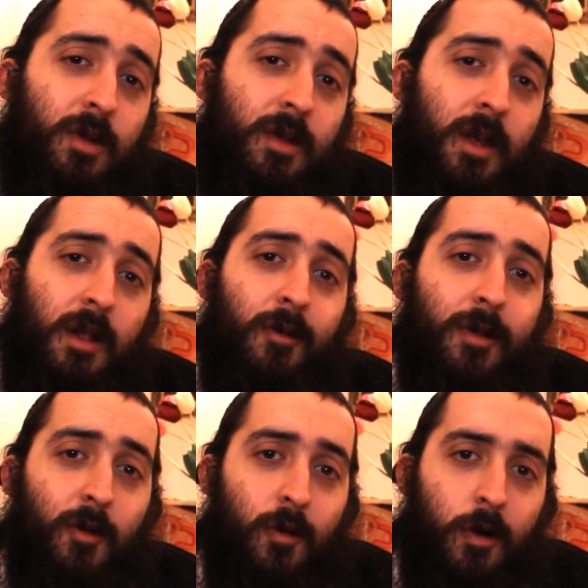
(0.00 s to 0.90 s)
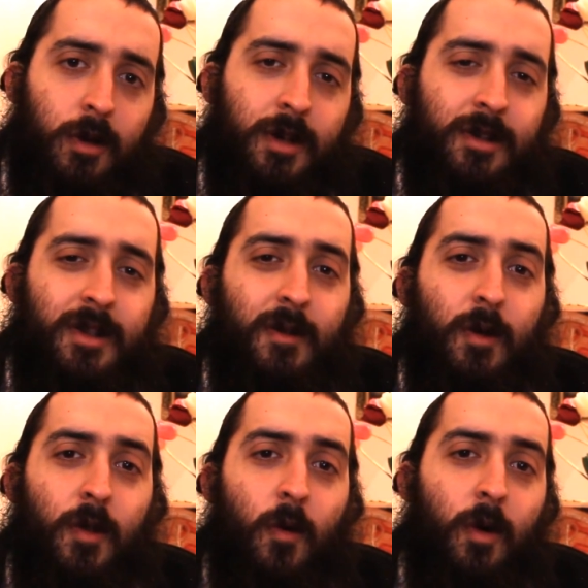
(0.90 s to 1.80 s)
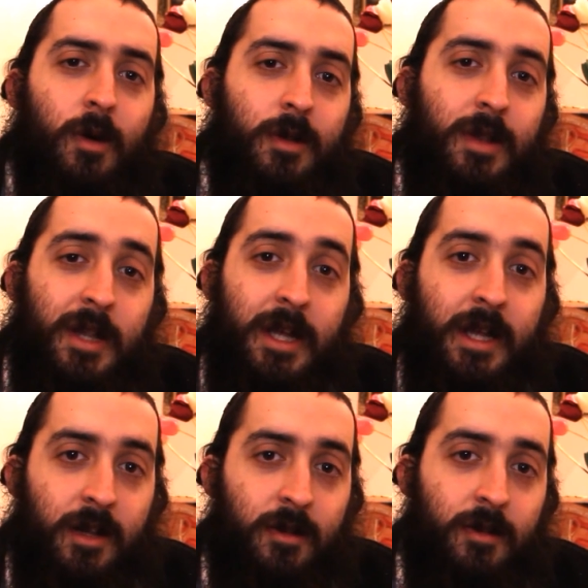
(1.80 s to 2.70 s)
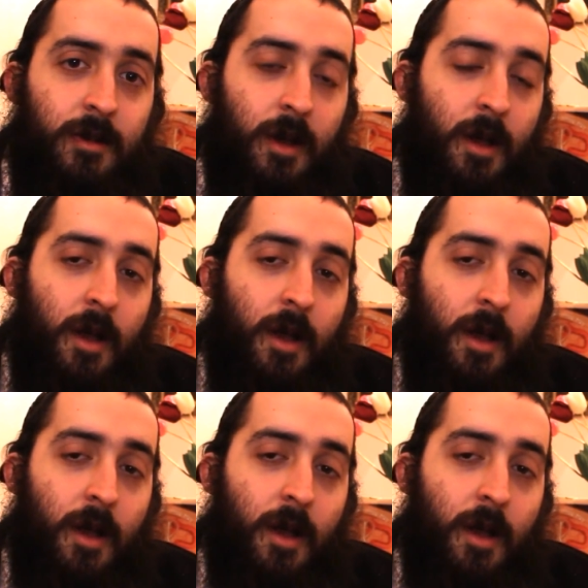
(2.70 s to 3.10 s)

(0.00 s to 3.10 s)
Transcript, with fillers: deal with the world and see what the world needs,